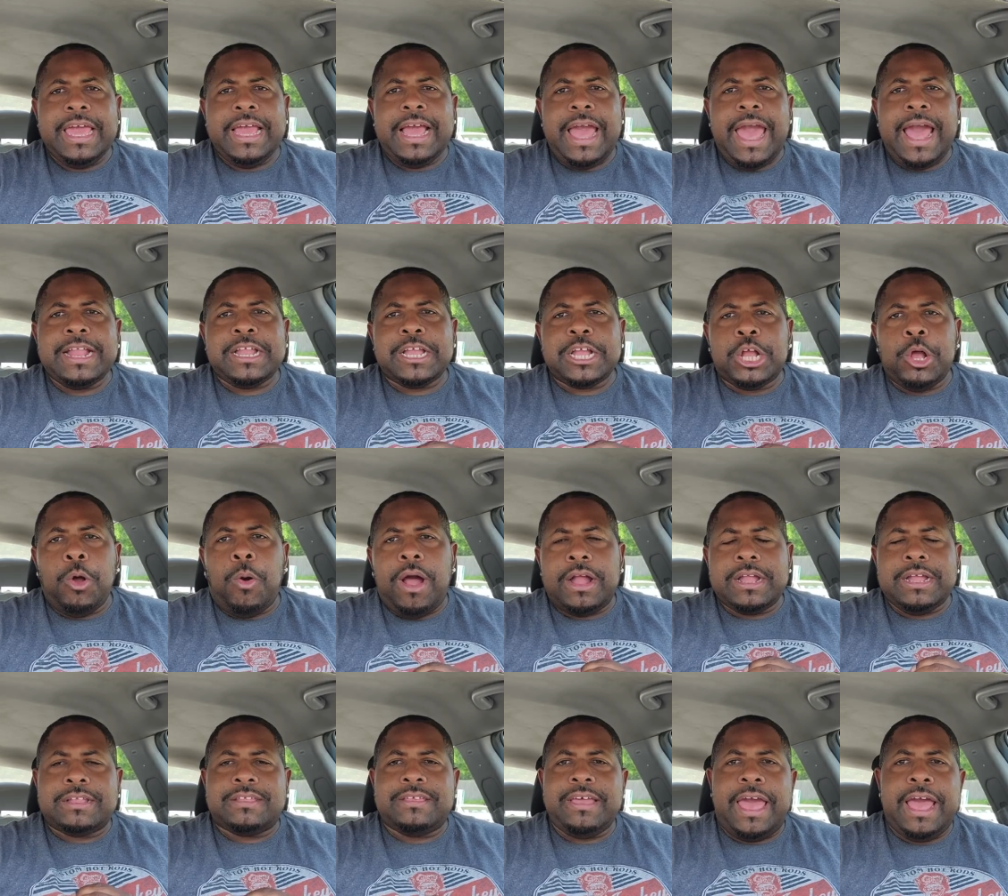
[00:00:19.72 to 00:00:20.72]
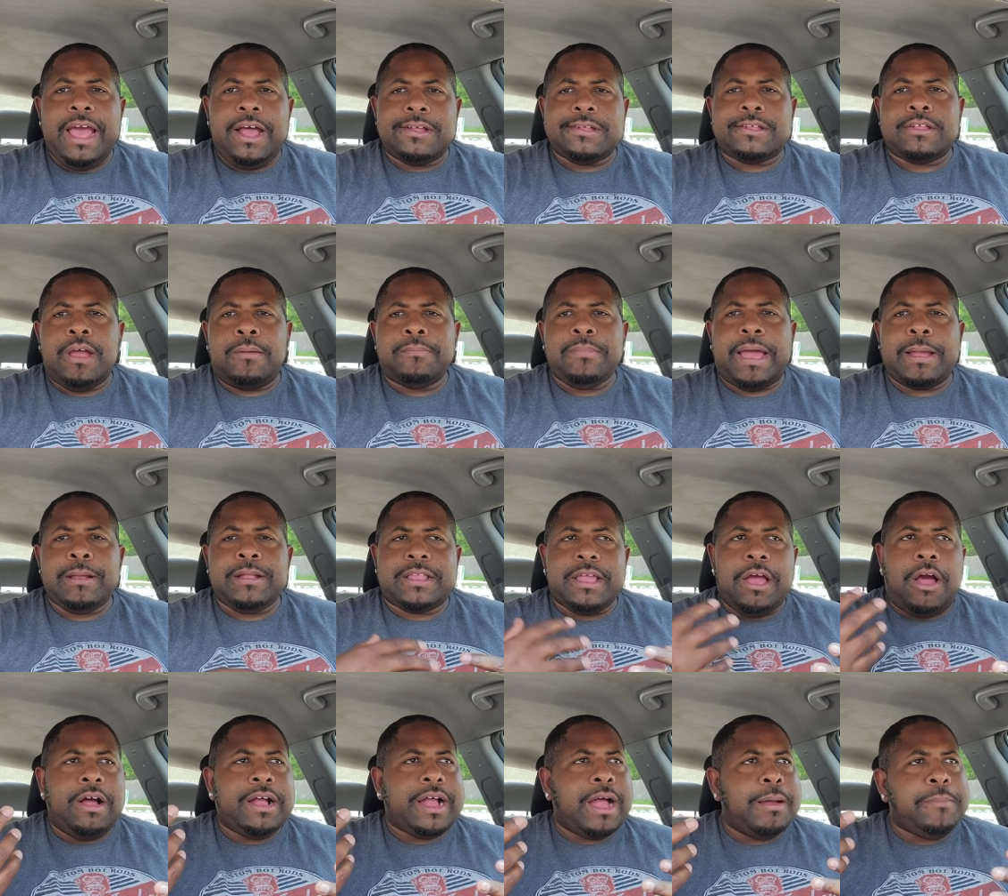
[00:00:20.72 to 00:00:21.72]
he had to go out of town. So I'm like,
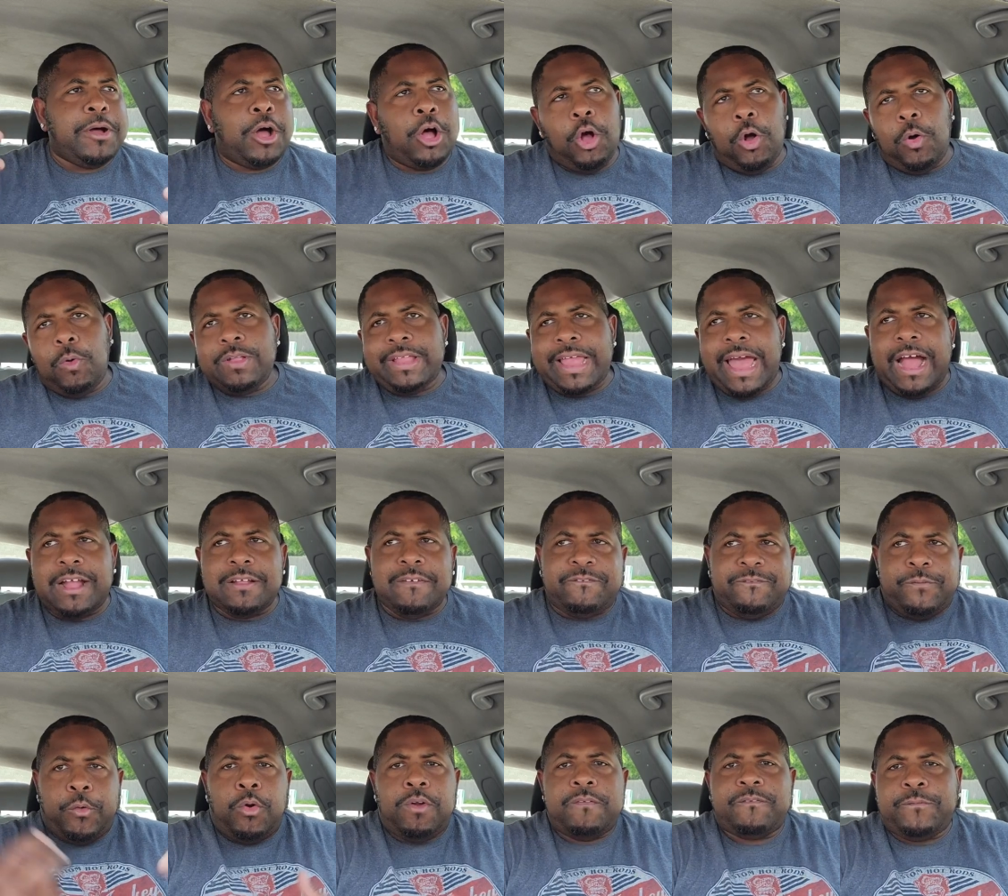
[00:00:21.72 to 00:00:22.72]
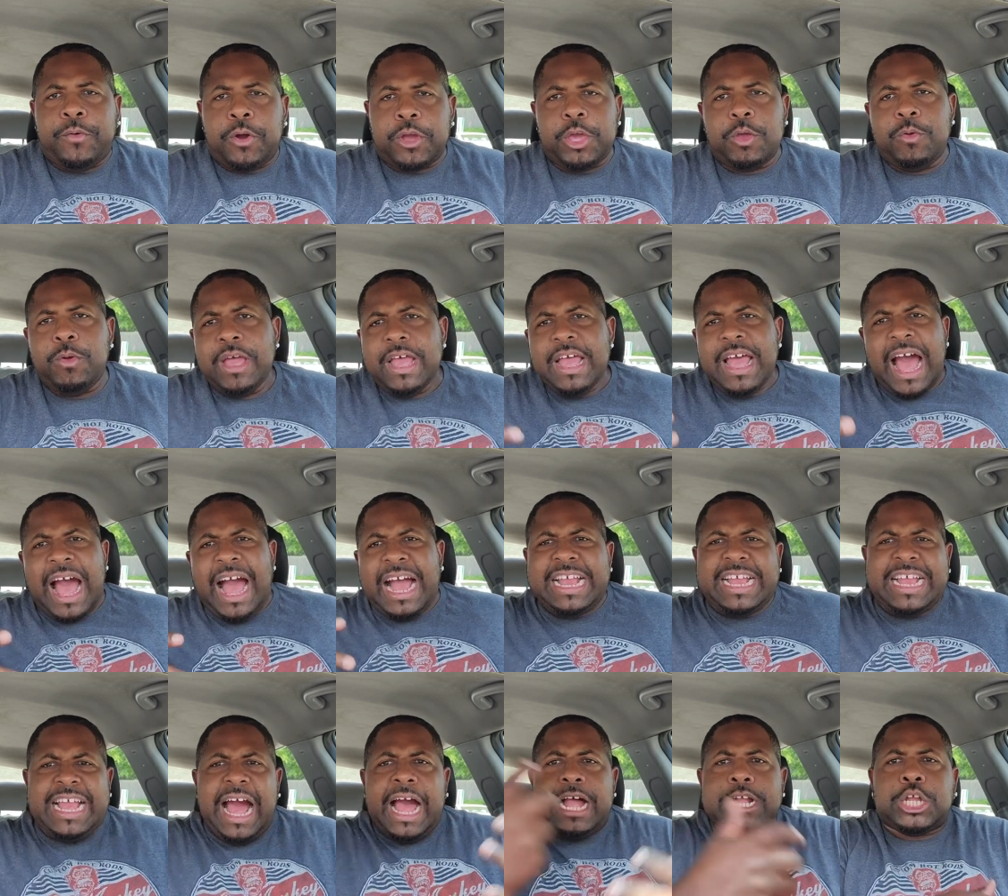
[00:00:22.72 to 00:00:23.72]
dog, I'm going to hold down the fort for you. I
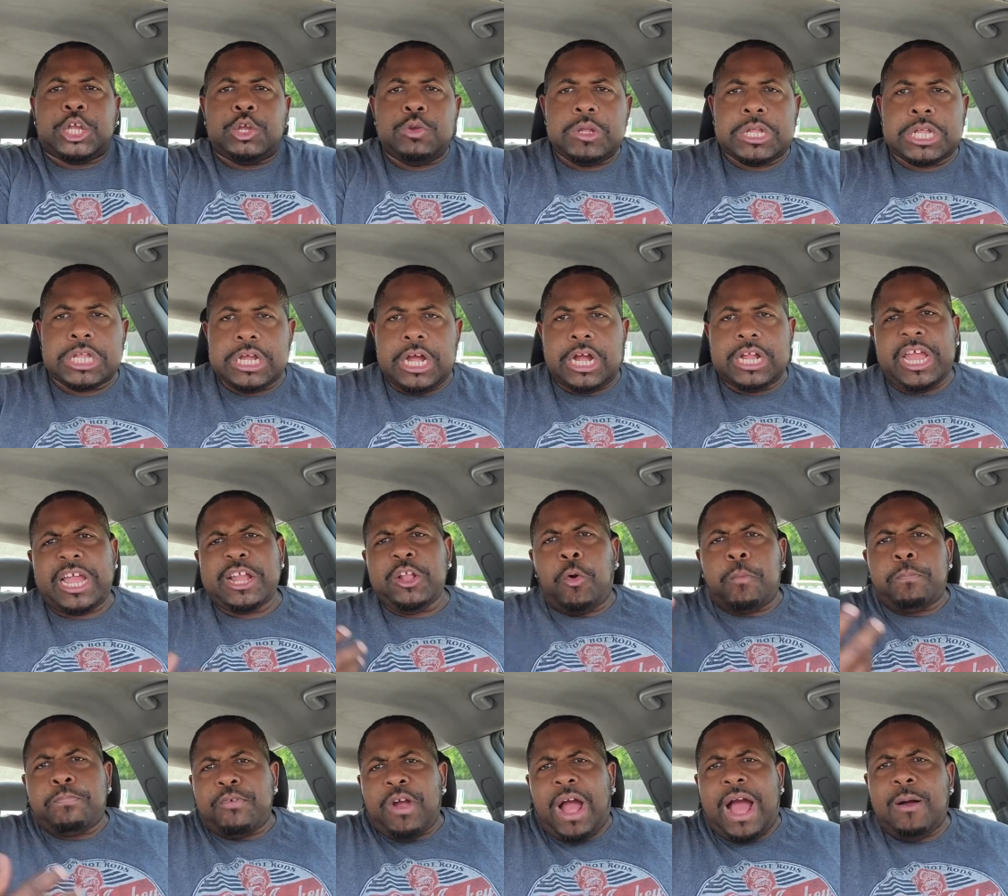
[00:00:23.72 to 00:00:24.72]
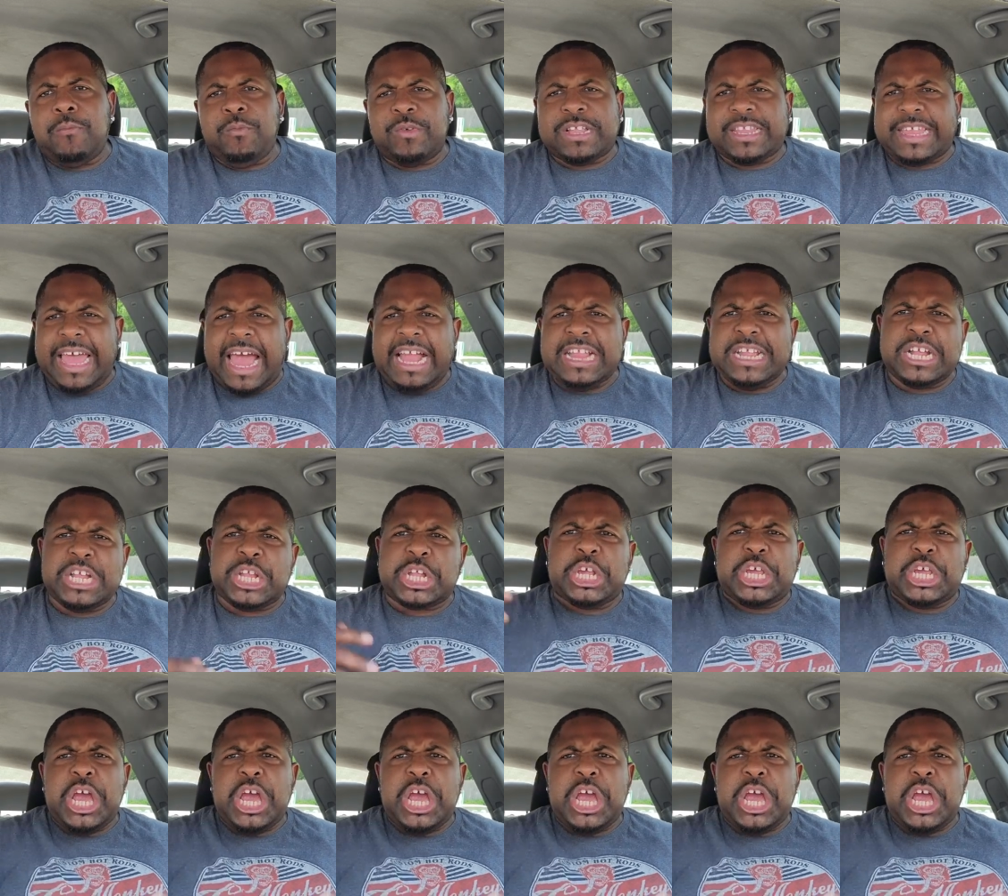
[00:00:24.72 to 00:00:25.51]
got you, son. Ain't no problem with that. Let's